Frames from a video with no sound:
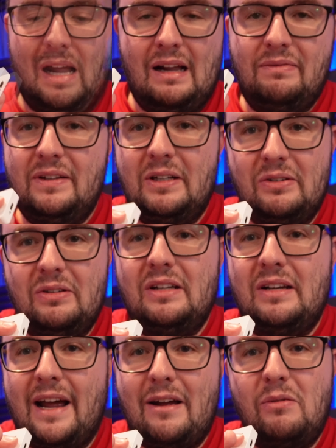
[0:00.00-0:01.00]
I figured
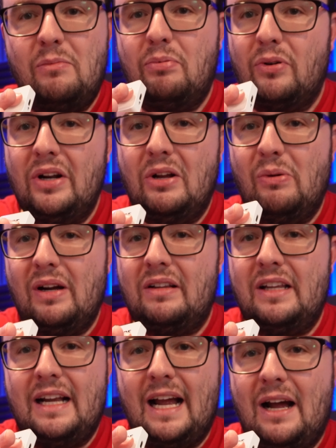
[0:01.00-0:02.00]
it out pretty
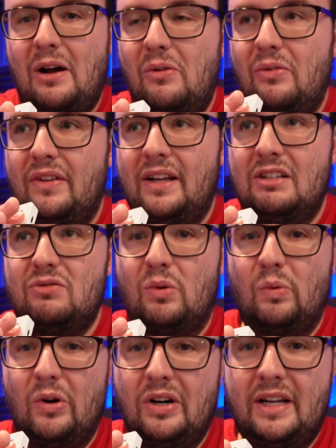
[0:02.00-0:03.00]
quickly how things
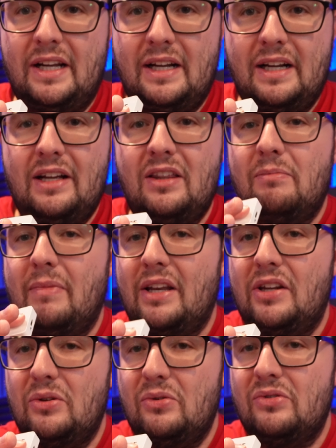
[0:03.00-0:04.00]
were working in the
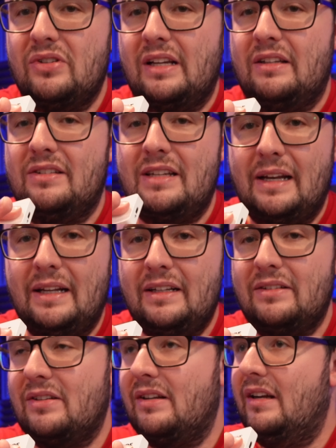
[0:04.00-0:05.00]
menus and
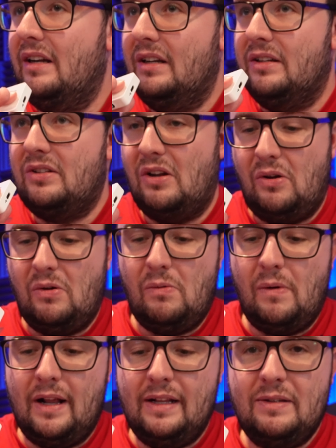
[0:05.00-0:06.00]
settings
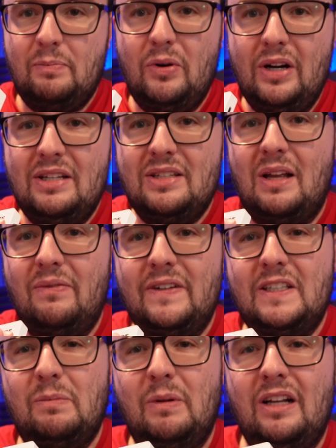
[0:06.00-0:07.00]
so it's pretty self
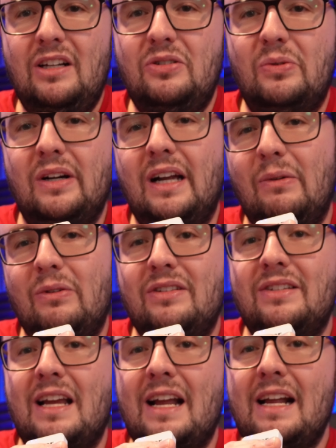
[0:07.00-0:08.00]
explanatory, I would
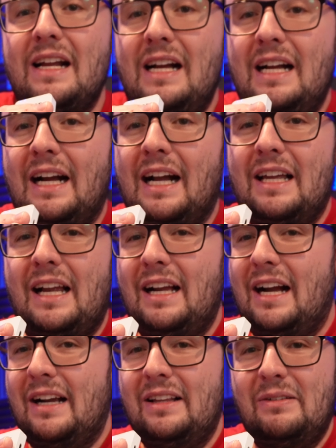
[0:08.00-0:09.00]
say, and I
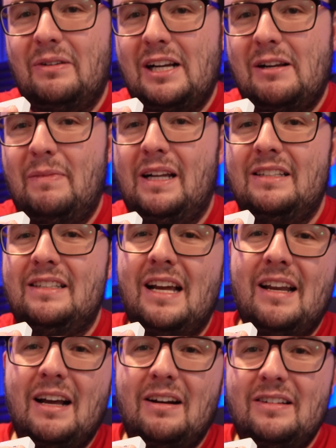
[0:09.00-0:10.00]
highly recommend
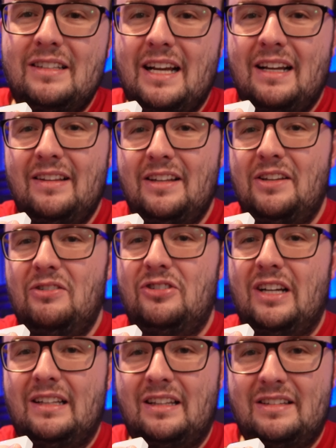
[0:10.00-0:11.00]
10 out of 10 that you
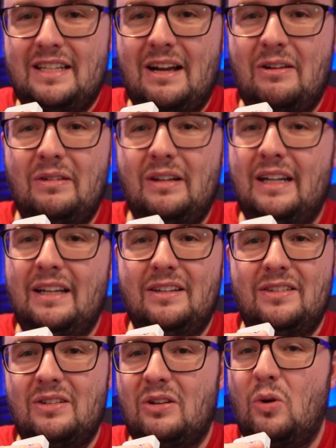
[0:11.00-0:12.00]
check this out. It
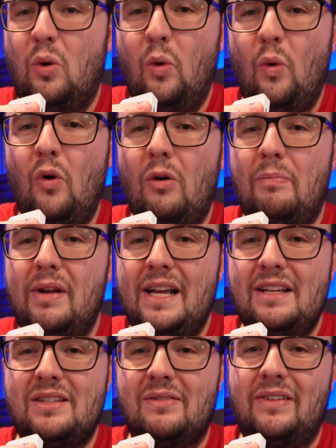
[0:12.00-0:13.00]
is a cool
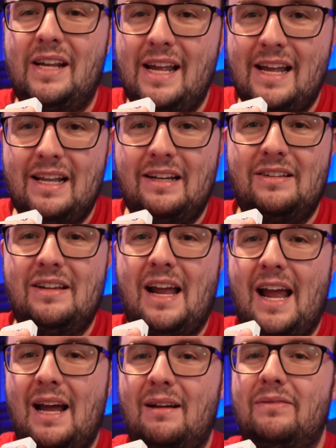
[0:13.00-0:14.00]
piece of kit to
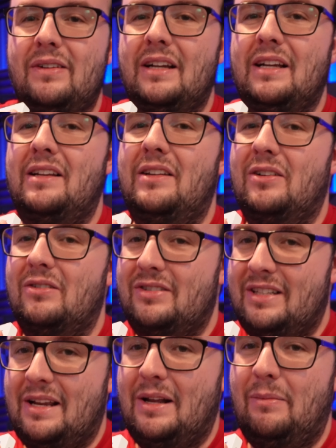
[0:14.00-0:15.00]
have in your
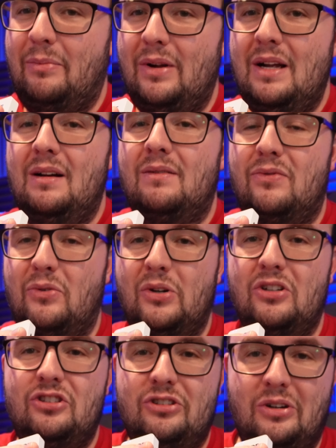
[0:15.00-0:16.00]
setup for
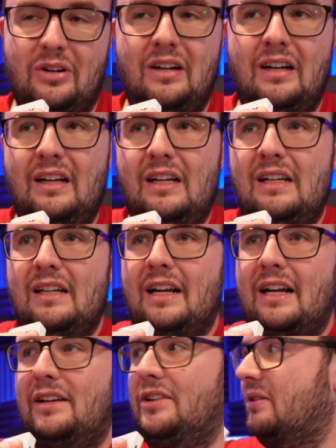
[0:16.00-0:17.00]
sure.
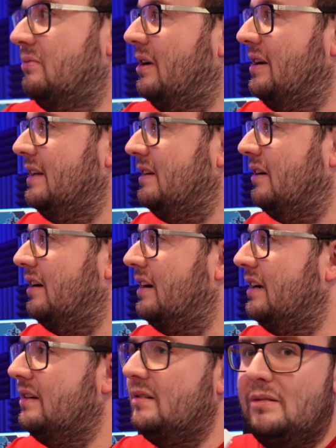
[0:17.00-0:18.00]
And you can run it
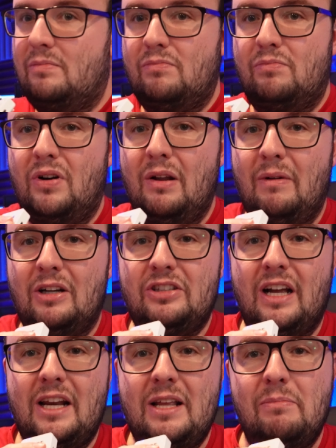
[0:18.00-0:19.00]
on pretty much
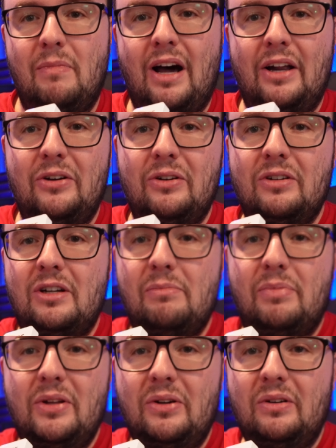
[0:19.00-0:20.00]
any modern
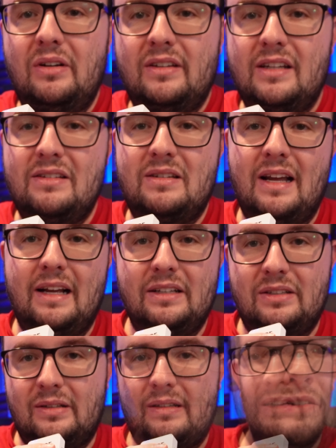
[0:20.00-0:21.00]
computer these days.